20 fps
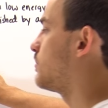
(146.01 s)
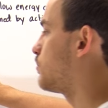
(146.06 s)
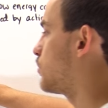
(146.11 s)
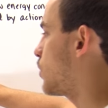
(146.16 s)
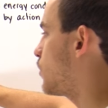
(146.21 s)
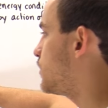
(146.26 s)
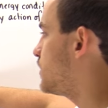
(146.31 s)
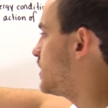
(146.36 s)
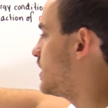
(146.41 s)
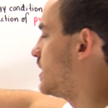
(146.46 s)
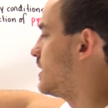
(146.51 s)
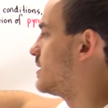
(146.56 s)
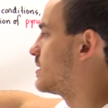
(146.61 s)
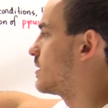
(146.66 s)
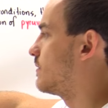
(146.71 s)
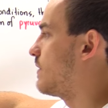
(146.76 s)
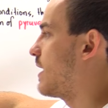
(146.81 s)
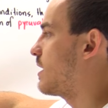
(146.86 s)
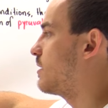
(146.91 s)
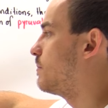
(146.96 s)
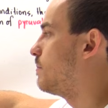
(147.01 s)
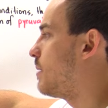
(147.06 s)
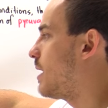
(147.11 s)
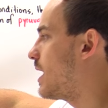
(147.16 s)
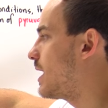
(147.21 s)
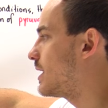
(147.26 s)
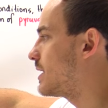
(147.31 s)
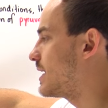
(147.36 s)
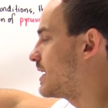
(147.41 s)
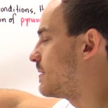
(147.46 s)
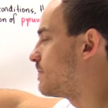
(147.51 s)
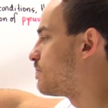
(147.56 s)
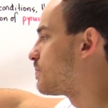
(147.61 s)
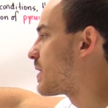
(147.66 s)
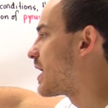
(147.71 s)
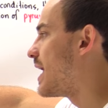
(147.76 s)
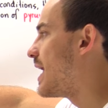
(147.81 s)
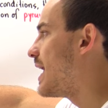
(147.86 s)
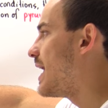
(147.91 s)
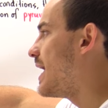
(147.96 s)
and proteins of our body.
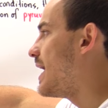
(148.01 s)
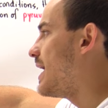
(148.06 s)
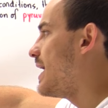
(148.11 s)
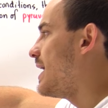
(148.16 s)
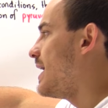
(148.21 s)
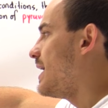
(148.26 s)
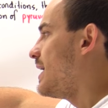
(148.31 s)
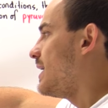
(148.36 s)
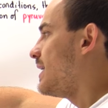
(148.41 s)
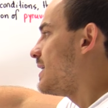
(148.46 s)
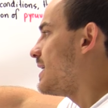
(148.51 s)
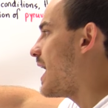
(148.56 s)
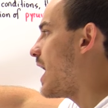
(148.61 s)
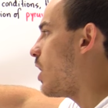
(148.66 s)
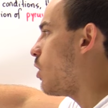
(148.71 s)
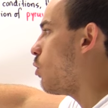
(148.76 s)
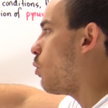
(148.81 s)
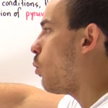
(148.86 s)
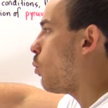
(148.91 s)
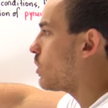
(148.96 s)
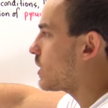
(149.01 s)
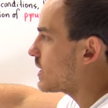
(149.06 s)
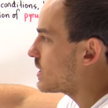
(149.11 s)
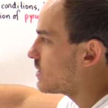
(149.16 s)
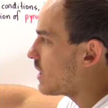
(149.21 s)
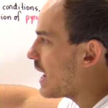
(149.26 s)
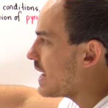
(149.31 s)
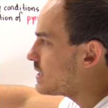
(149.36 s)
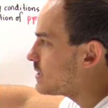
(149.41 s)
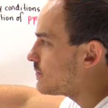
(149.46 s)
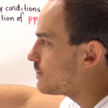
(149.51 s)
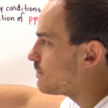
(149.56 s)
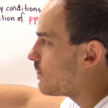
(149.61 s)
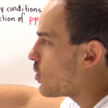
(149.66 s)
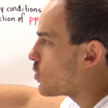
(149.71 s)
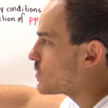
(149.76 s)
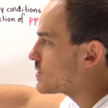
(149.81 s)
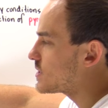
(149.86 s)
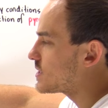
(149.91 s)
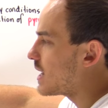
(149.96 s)
Now, what I'd like to
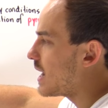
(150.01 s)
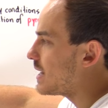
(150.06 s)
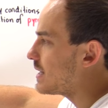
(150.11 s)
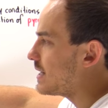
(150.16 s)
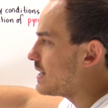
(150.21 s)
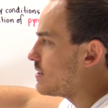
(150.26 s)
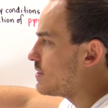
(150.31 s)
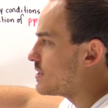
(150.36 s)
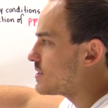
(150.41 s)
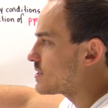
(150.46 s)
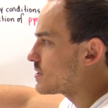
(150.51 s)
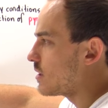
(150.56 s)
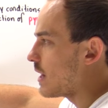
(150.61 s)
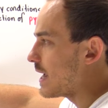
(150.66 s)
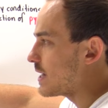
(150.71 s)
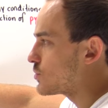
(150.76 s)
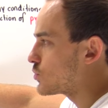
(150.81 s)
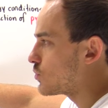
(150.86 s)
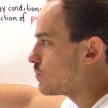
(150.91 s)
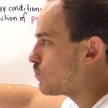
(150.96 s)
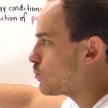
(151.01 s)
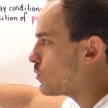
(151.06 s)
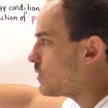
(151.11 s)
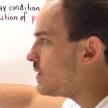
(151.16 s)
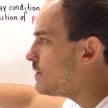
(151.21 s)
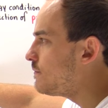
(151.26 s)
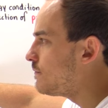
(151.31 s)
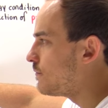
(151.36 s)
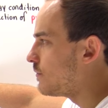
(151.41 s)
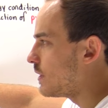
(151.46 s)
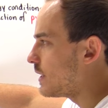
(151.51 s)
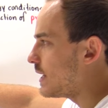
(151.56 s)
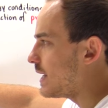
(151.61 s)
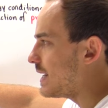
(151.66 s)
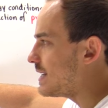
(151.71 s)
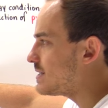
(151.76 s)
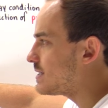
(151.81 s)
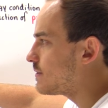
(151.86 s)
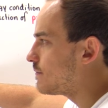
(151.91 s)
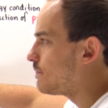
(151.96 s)
focus on in this lecture briefly
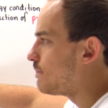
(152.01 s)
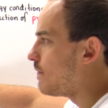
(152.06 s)
is the